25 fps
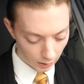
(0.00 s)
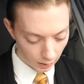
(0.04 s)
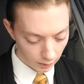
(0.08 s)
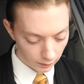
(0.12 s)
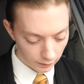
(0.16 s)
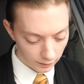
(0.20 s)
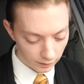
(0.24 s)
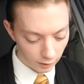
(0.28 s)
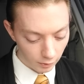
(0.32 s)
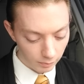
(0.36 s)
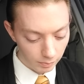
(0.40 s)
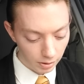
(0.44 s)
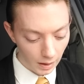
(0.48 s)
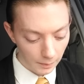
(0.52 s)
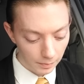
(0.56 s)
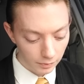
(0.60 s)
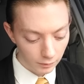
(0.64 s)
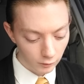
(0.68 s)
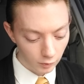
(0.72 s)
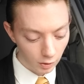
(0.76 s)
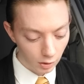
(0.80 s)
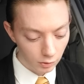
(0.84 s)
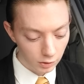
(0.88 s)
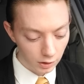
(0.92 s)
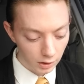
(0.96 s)
is their
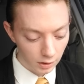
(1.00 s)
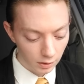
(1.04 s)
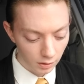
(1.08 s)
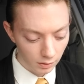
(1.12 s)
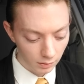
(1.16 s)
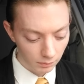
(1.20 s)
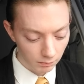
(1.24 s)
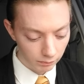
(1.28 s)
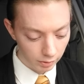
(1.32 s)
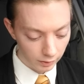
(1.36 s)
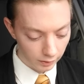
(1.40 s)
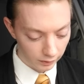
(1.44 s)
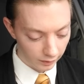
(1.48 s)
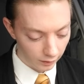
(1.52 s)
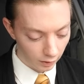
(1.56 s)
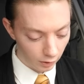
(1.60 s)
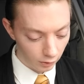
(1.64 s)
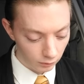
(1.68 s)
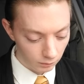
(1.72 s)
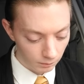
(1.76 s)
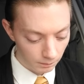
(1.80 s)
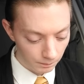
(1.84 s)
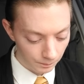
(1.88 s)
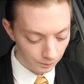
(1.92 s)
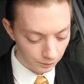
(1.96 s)
pepperoni
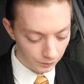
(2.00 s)
pizzone.